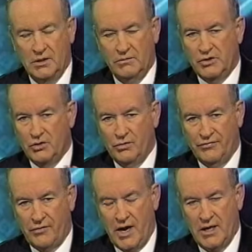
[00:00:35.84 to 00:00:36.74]
He was too
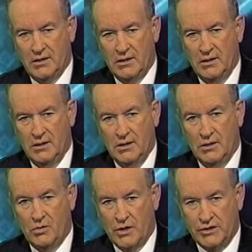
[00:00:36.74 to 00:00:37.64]
afraid.
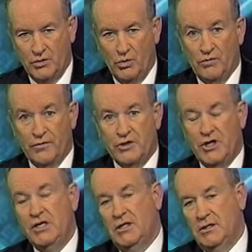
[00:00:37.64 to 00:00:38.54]
Question, will
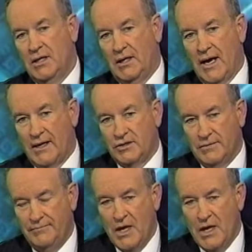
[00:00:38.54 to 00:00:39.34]
Virginia take action?